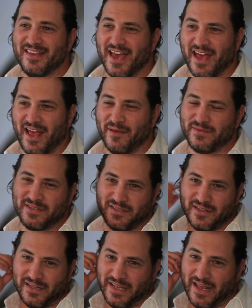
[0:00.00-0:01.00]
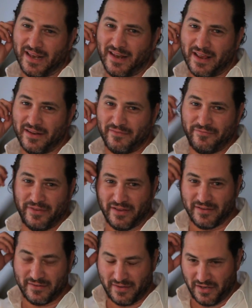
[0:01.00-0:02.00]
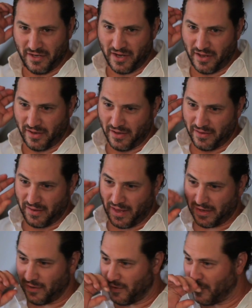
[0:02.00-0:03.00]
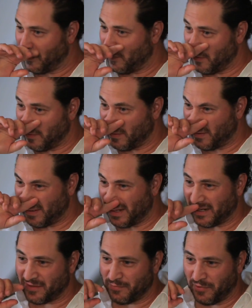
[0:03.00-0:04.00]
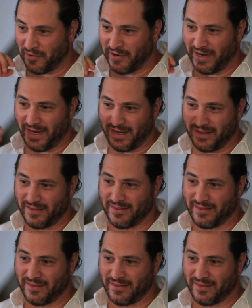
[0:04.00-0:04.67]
Yeah, absolutely, and it feels, it's like you're exploring in